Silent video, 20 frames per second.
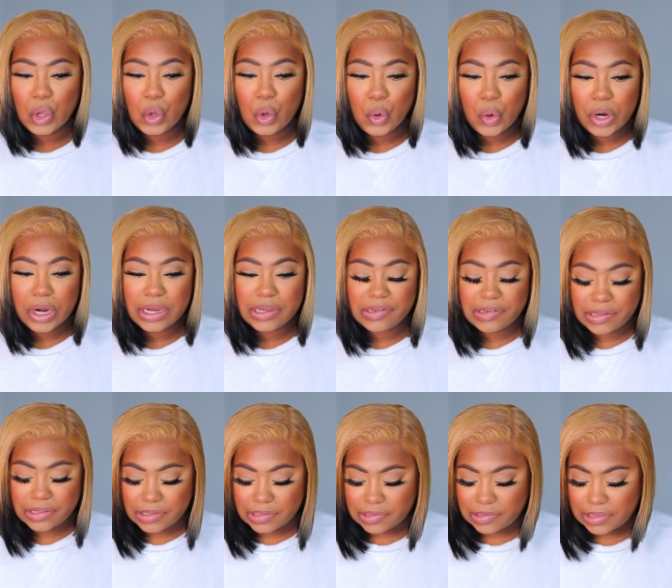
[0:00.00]

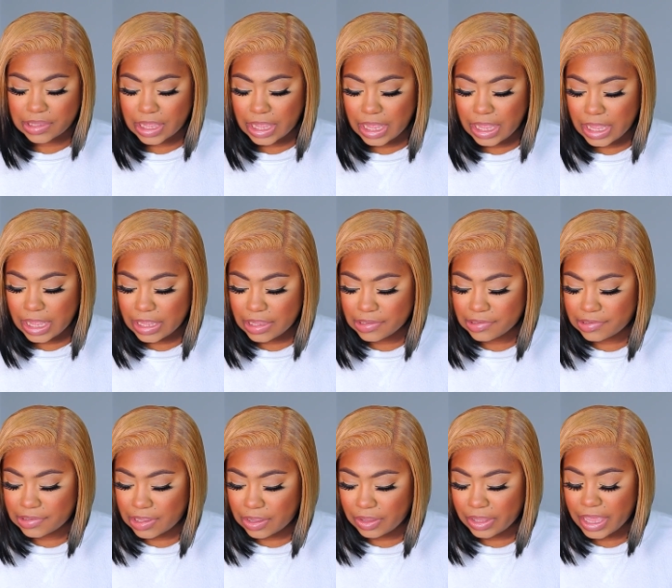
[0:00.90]
gorgeous uh
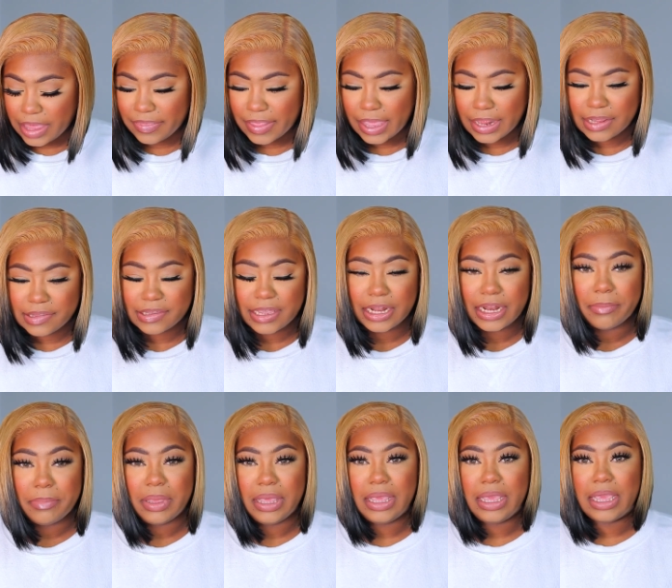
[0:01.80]
so yeah that is
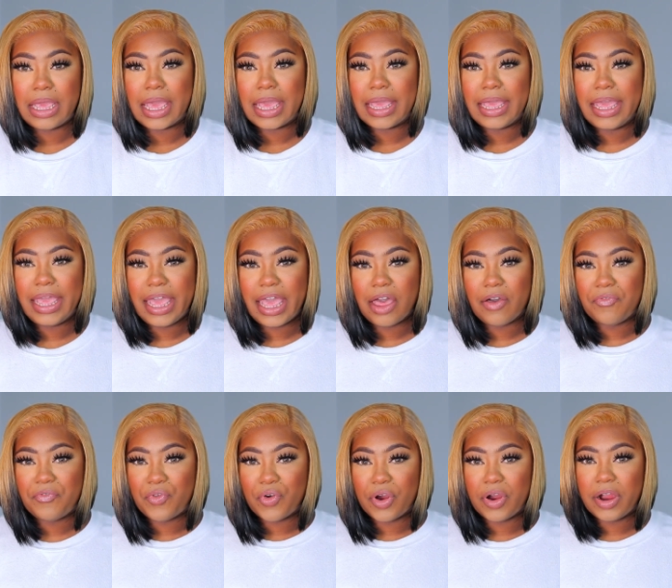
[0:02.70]
gonna be
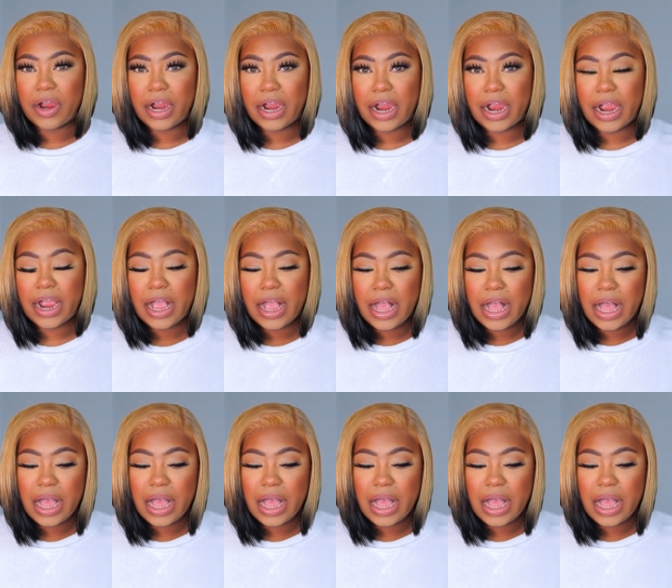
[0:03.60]
it for